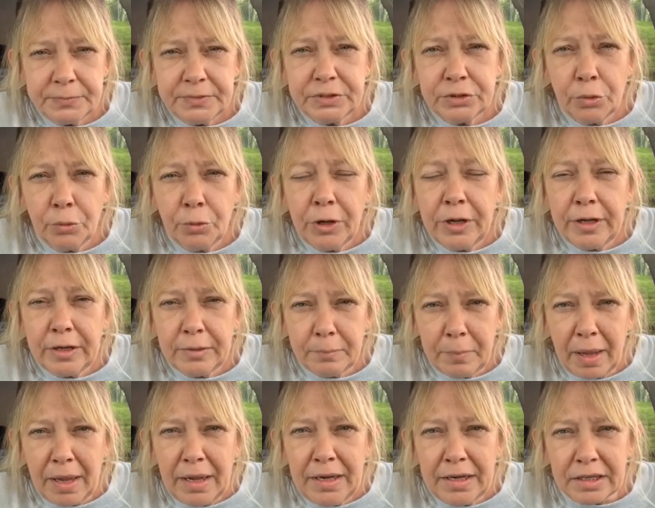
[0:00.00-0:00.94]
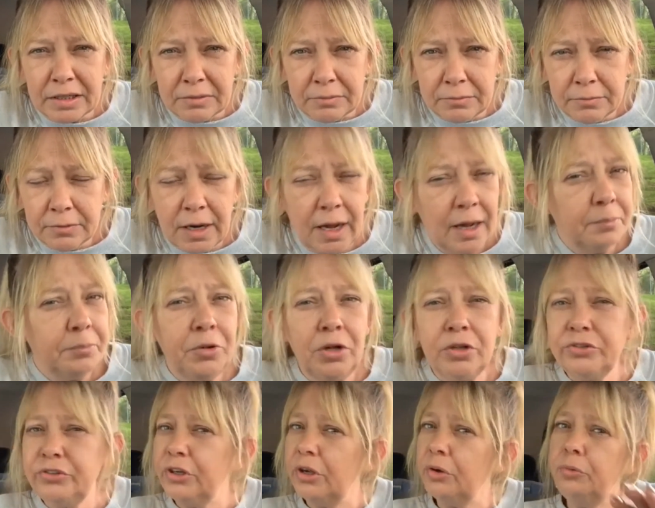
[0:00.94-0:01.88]
It's going to get bad. I'm
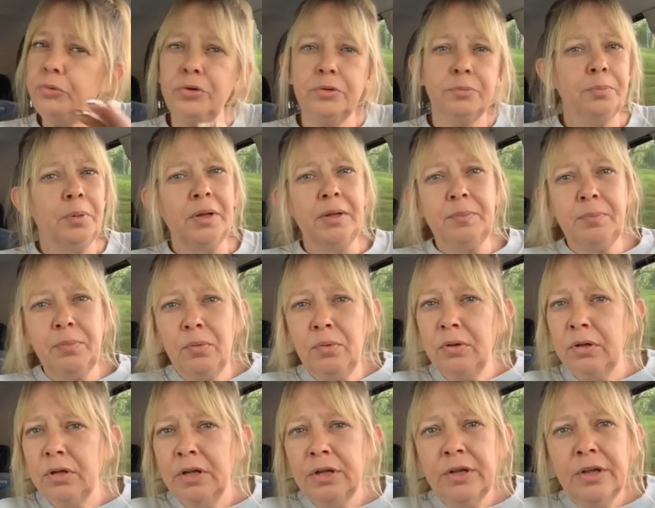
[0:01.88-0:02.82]
not joking, people.